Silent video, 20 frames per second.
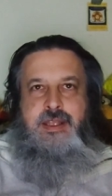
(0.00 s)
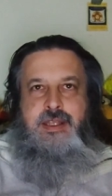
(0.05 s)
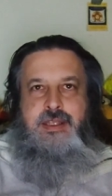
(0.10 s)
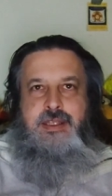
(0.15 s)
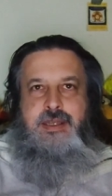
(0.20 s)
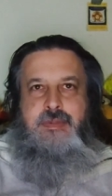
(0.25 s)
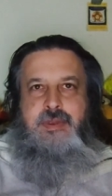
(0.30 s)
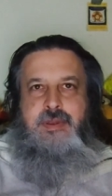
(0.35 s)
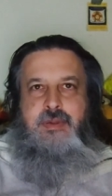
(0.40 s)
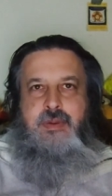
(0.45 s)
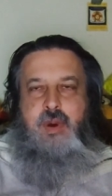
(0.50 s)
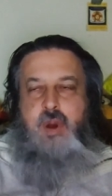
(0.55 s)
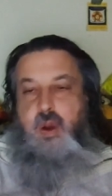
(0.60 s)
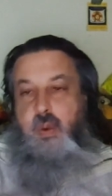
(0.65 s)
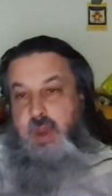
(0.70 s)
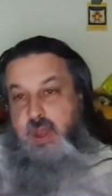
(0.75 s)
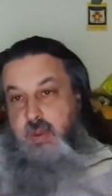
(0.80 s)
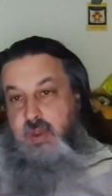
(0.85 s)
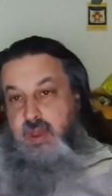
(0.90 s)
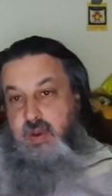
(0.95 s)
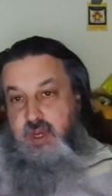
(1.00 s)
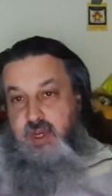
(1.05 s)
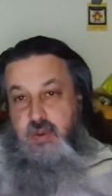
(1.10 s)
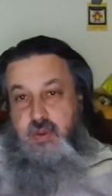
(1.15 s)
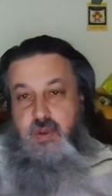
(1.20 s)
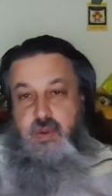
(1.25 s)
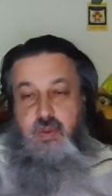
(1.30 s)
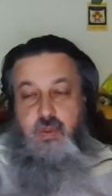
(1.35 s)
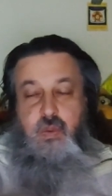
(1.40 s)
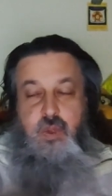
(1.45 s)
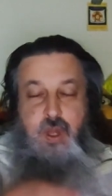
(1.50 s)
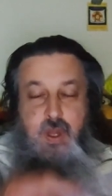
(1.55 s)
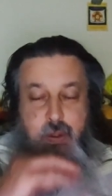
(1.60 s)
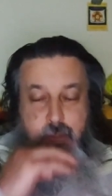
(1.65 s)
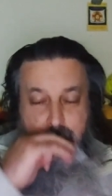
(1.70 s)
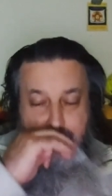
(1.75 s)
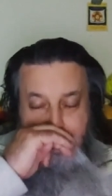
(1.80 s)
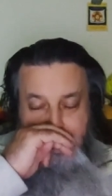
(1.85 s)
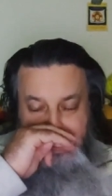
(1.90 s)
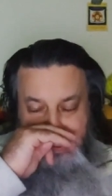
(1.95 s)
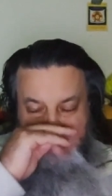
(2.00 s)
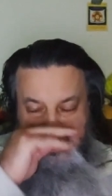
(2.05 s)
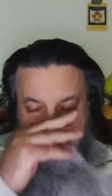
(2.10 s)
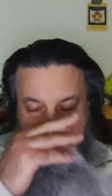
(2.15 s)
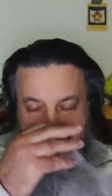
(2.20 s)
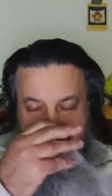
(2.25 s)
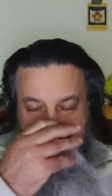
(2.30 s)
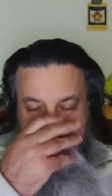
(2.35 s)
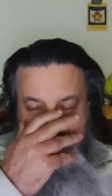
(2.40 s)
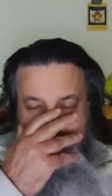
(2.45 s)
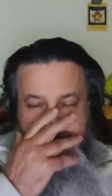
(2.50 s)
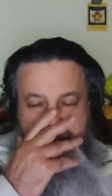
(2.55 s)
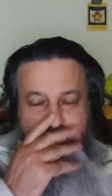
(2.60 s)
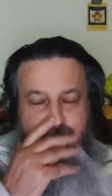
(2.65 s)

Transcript: something well we would well most uh,